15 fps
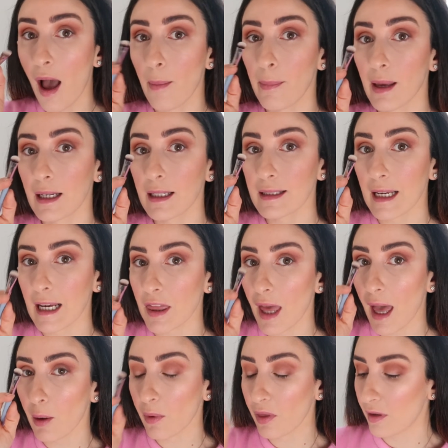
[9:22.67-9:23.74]
I'm gonna take
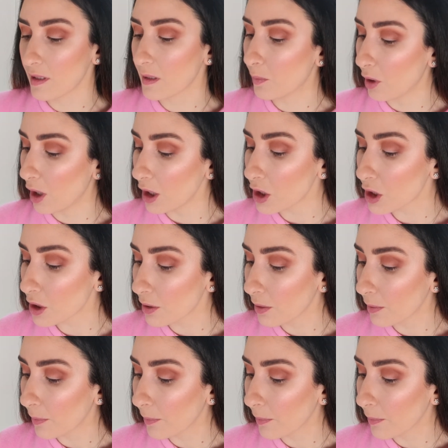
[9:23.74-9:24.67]
that with this brush